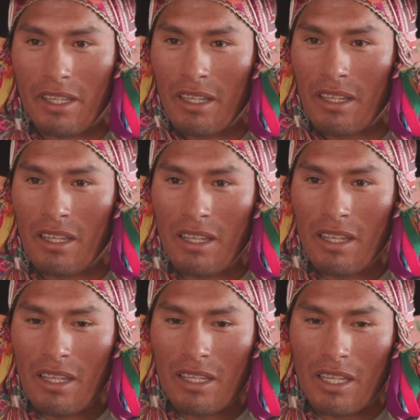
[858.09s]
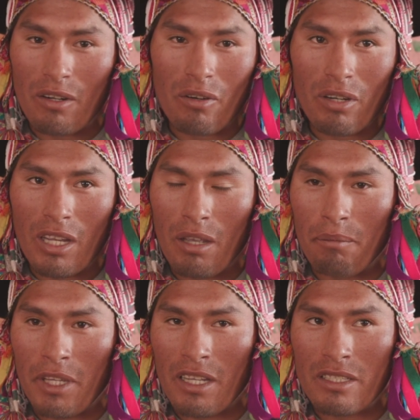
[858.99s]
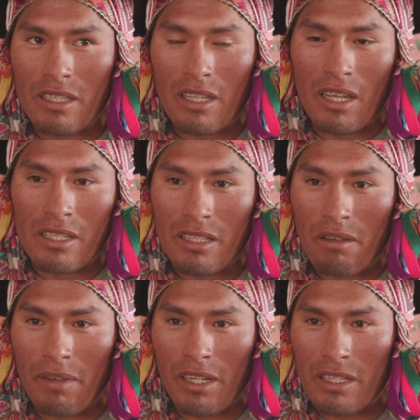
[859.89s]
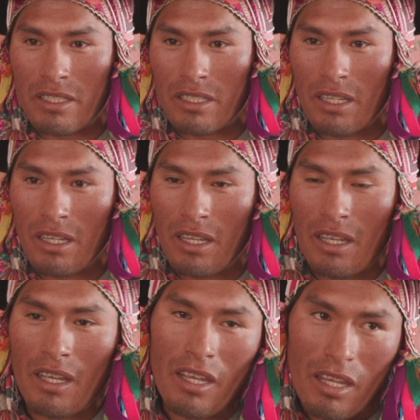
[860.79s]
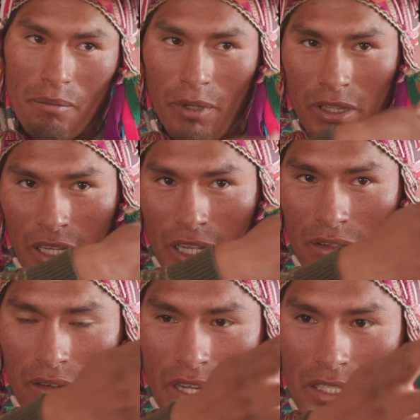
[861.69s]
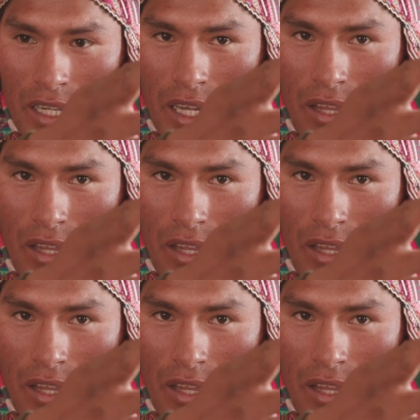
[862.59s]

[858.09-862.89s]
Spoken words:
to tell the story of how ADRA changed our lives. On one side of the house, I